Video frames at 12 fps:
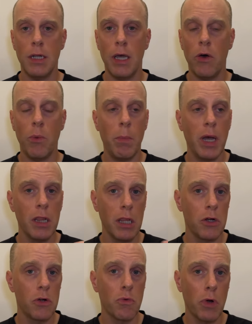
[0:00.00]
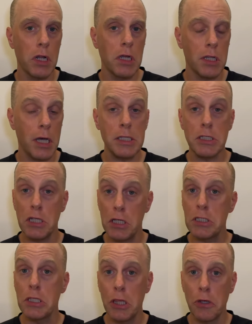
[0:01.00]
Now, my little running closet
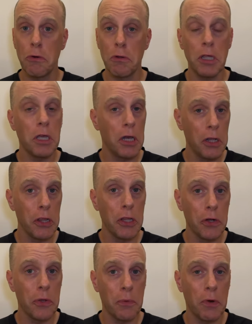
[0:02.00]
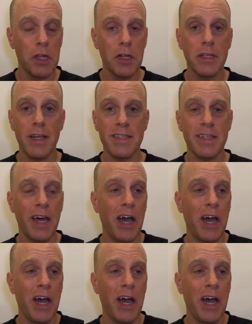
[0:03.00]
is literally a little running closet.